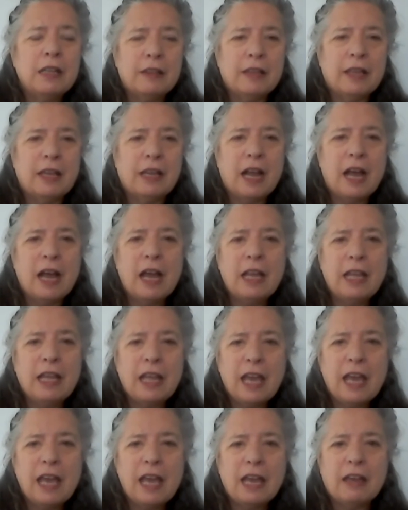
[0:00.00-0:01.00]
that I
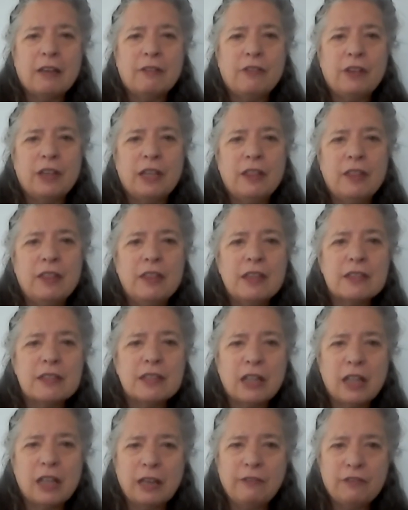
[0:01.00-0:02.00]
have in
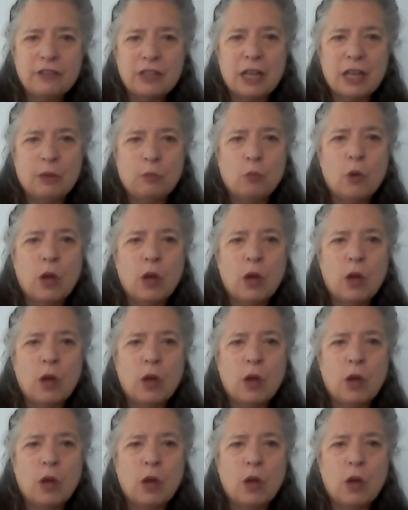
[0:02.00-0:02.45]
this lifetime,